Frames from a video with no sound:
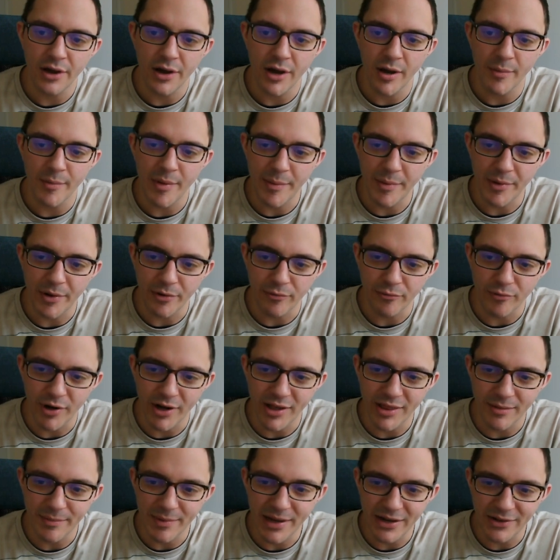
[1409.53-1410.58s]
maybe I'll
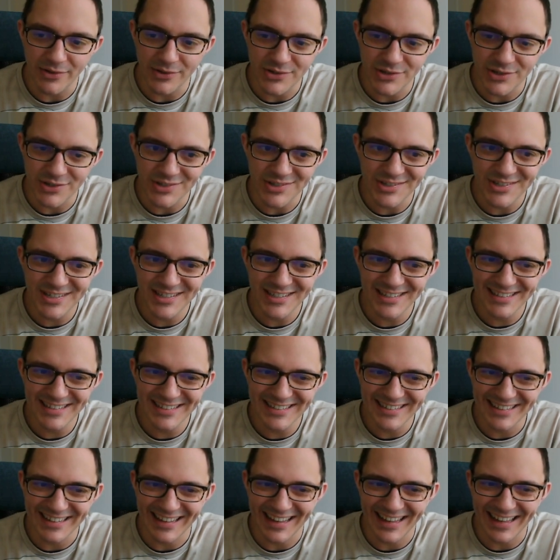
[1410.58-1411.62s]
write them out as,
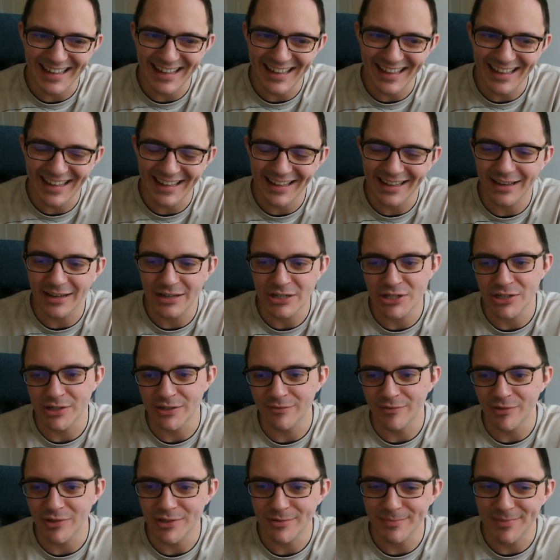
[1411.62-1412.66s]
I shouldn't
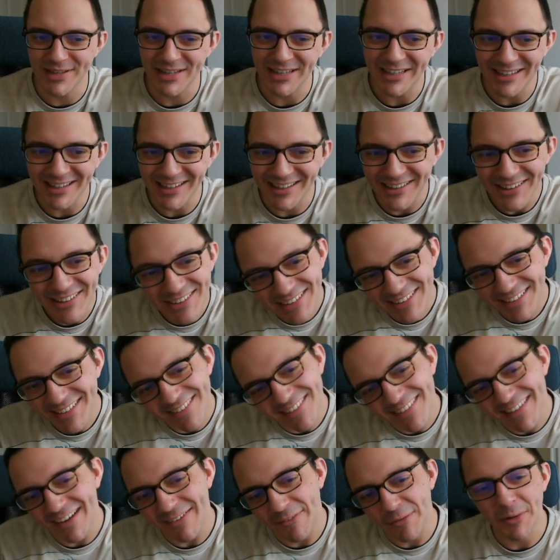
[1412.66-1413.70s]
have used P and Q, because
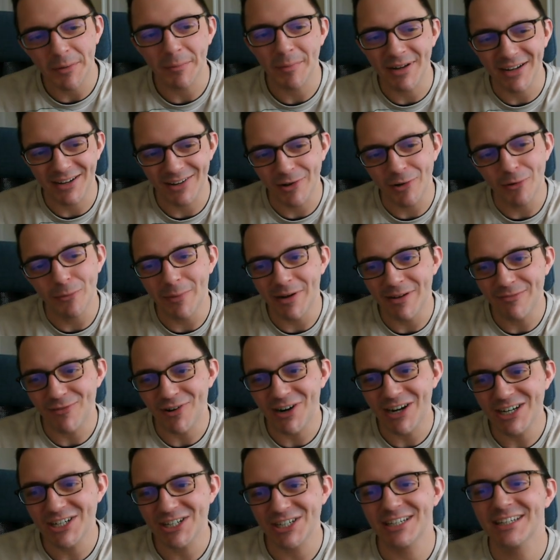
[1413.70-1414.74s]
now what am I going to call my
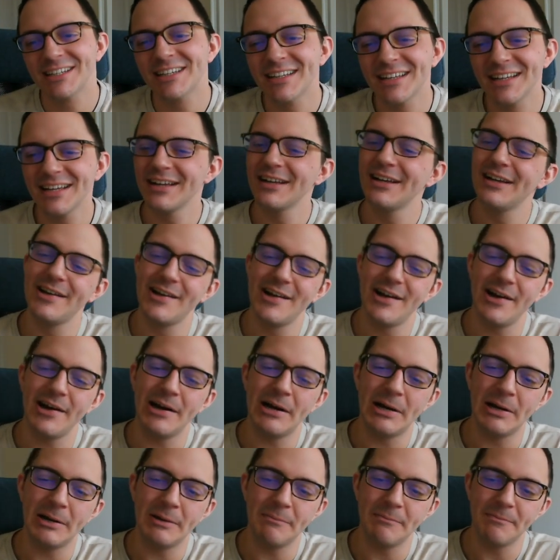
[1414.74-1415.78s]
fraction?
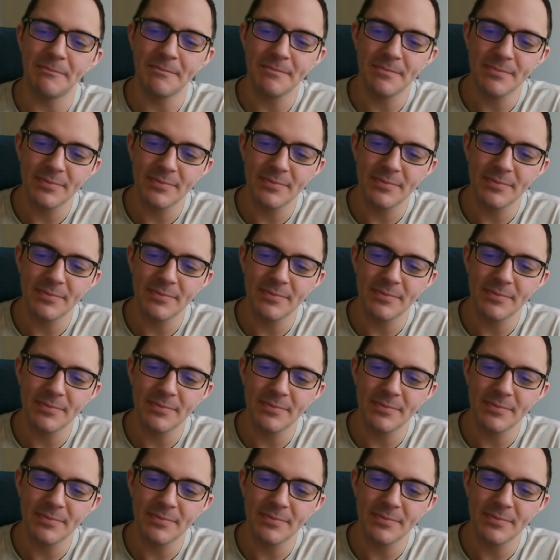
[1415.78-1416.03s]
M